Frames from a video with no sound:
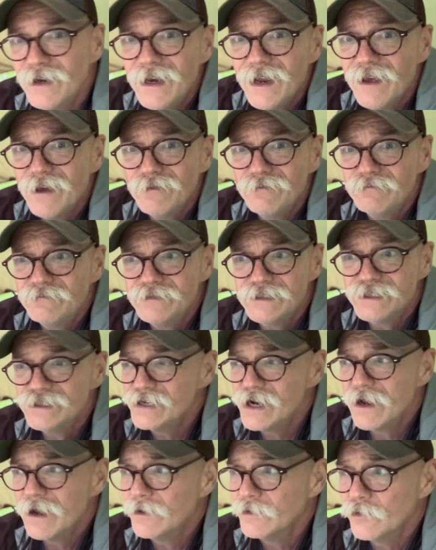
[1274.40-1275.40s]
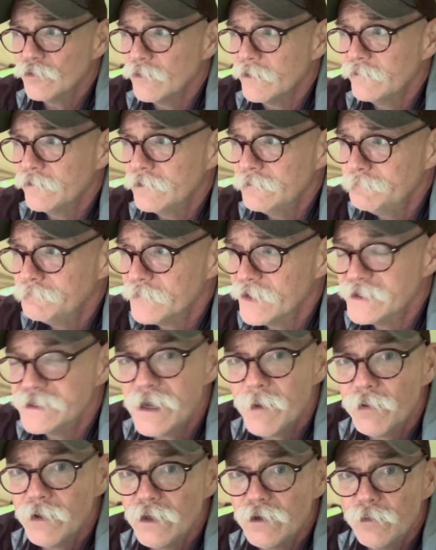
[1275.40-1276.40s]
down to check out the river. It's
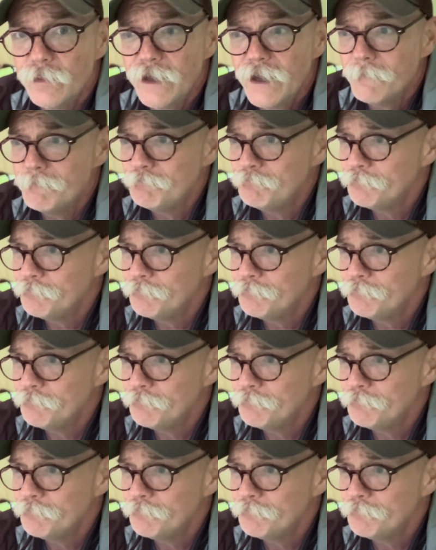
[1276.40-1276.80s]
up a little bit.